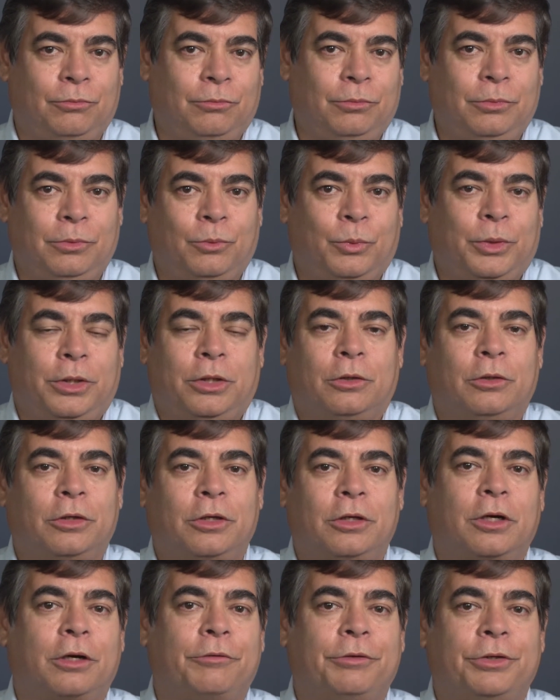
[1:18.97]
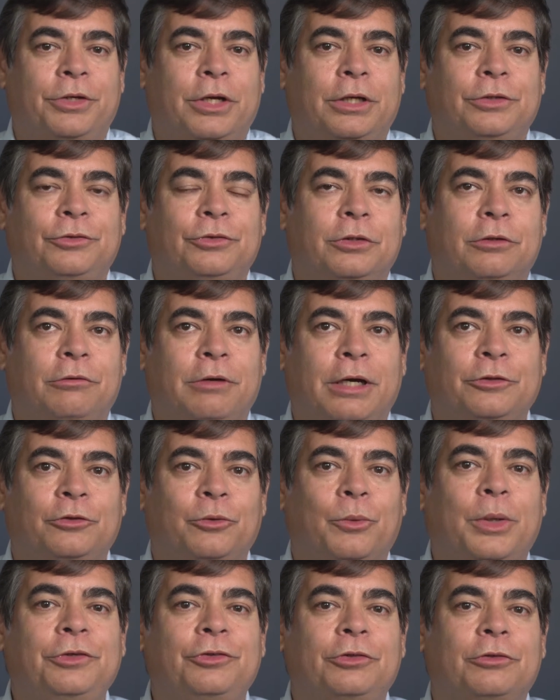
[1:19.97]
We could look at our retention and
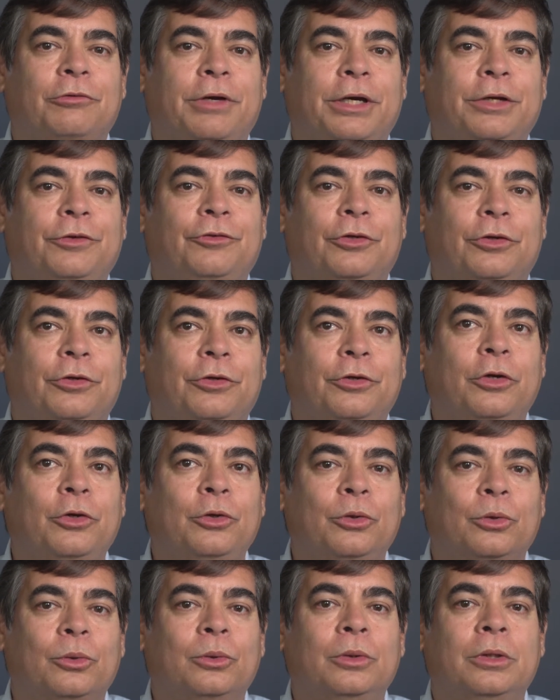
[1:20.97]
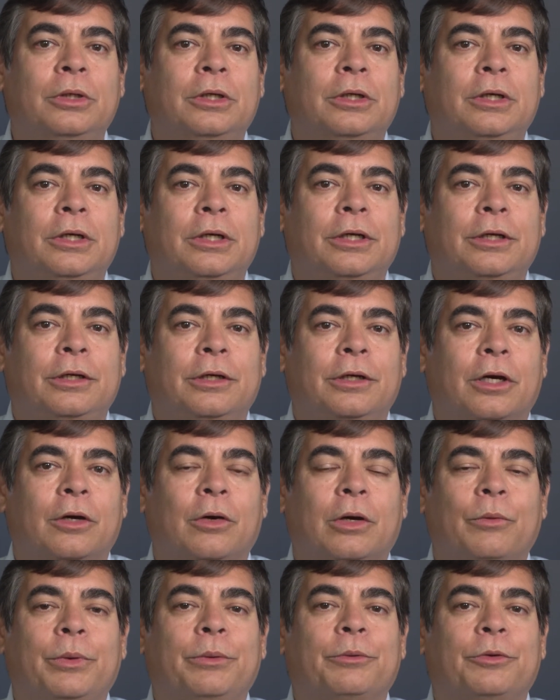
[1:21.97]
graduation rates and
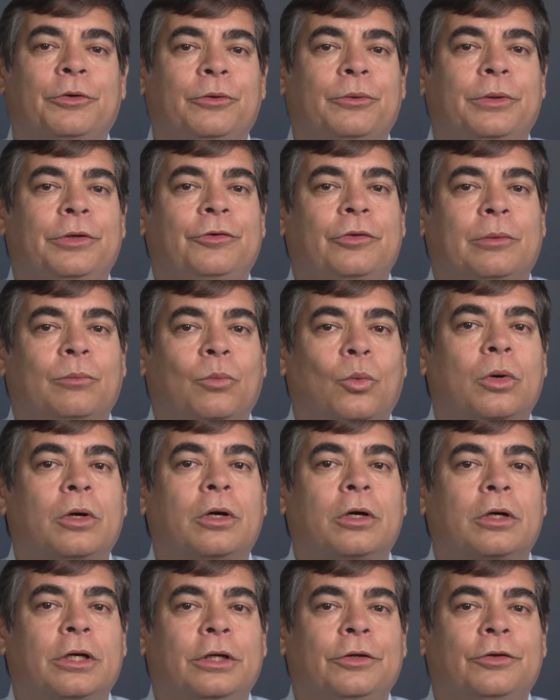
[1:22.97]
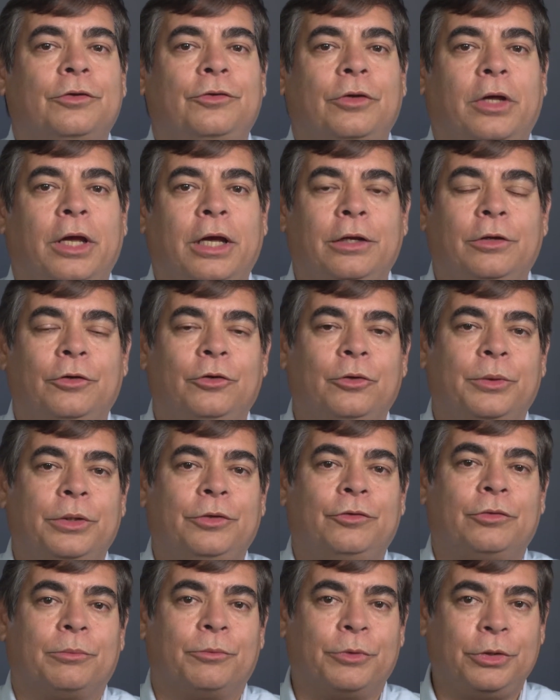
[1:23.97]
and we were doing some work and
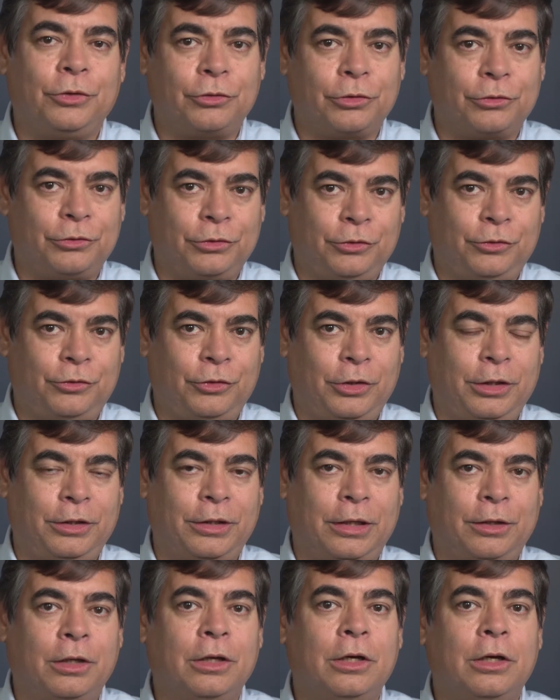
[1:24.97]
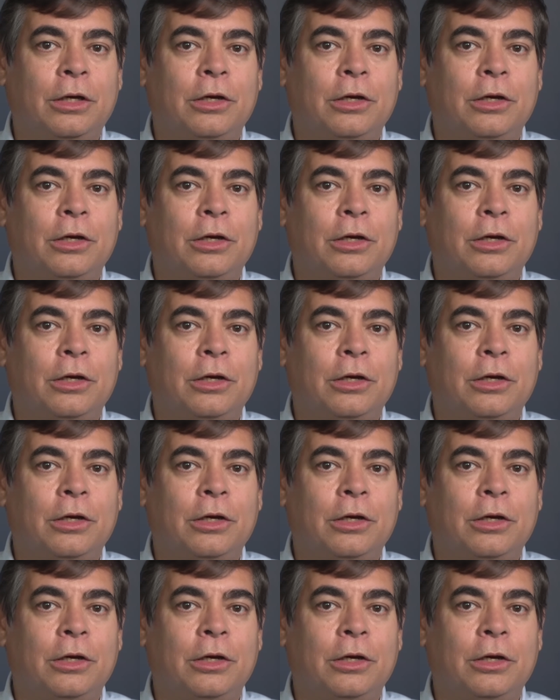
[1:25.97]
doing some research and seeing that